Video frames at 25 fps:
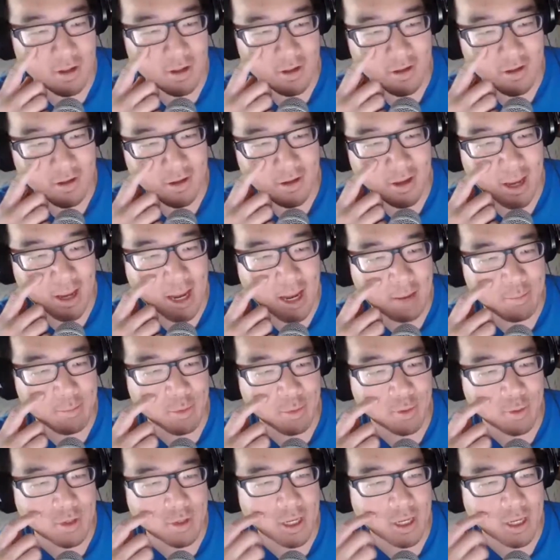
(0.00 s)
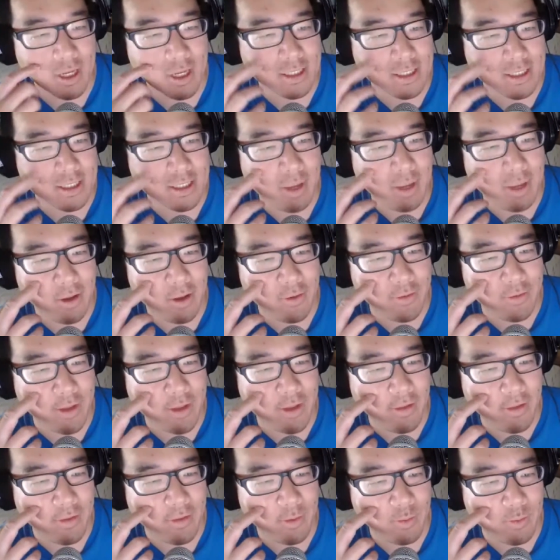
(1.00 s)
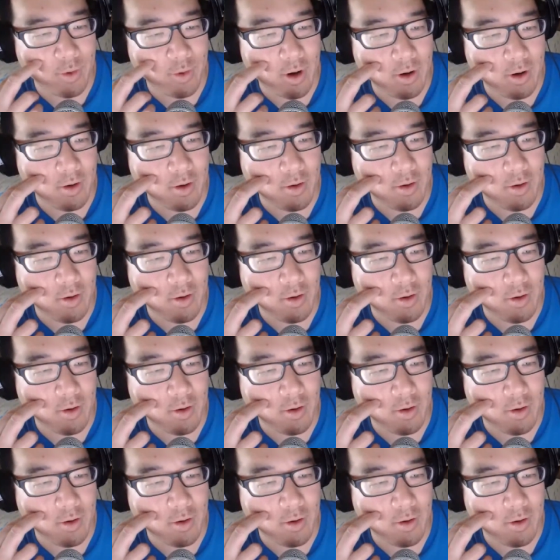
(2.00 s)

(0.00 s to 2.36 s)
Apple kicks the pail down the road.